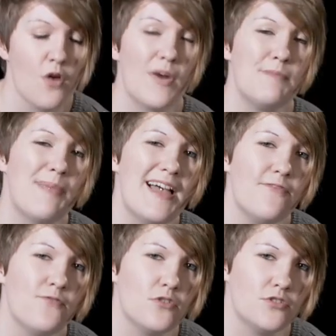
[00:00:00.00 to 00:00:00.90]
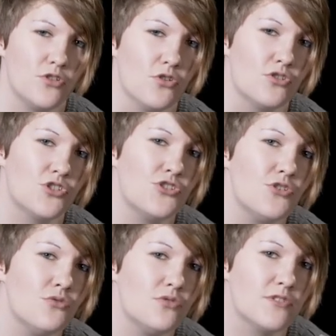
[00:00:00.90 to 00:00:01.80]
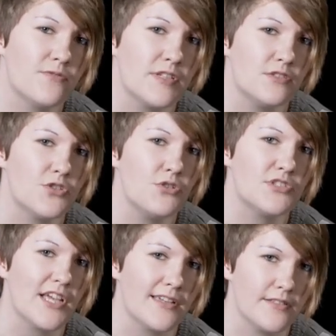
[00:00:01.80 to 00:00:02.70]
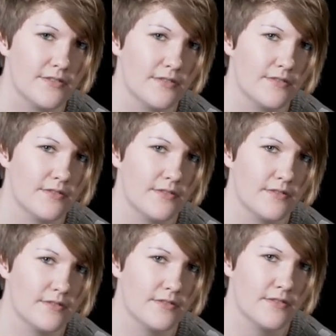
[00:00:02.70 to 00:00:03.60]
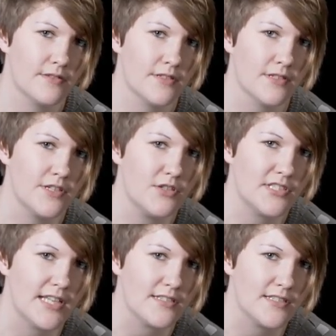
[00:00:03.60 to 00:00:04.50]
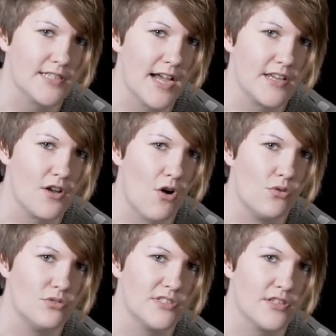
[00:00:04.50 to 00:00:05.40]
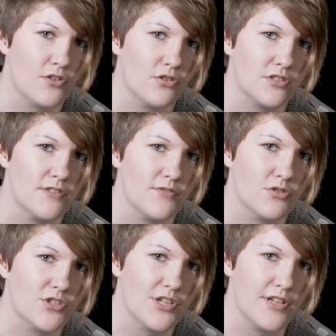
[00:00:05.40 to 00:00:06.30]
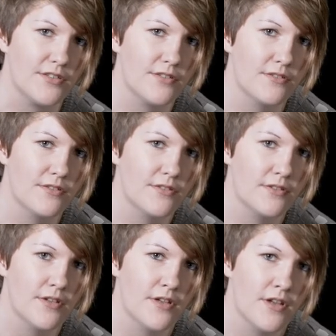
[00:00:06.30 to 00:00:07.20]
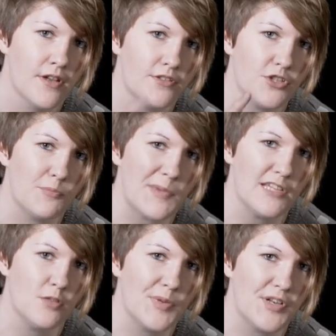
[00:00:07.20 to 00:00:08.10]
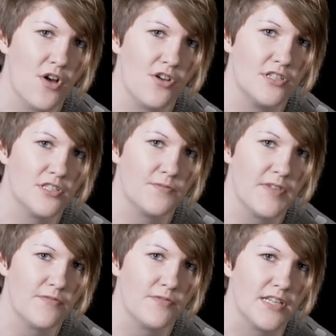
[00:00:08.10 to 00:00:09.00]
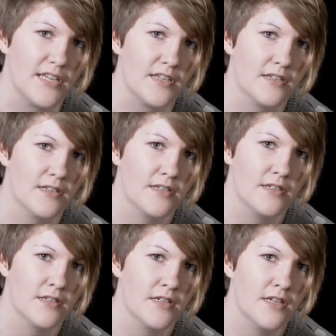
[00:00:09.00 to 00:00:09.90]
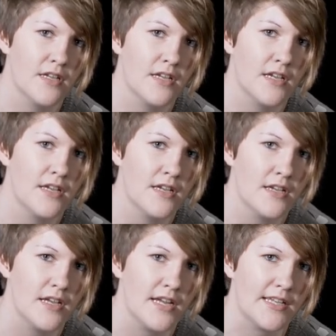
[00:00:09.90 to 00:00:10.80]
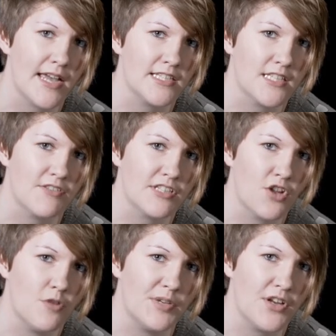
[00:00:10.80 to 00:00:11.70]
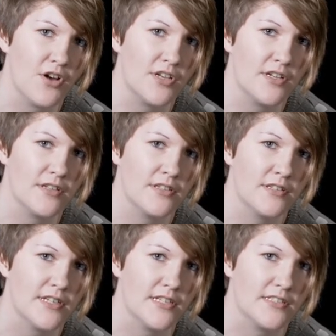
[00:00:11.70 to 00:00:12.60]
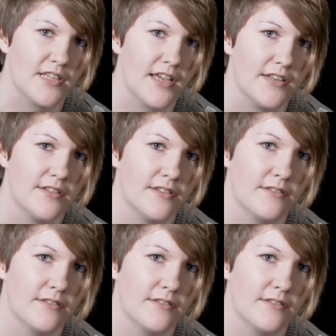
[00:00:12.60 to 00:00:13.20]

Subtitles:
When barefoot, do your shoes feel too tight? Can you sense the tiny holes in the cotton of your shirt? Do you peel bananas fearfully, in case there is no banana inside?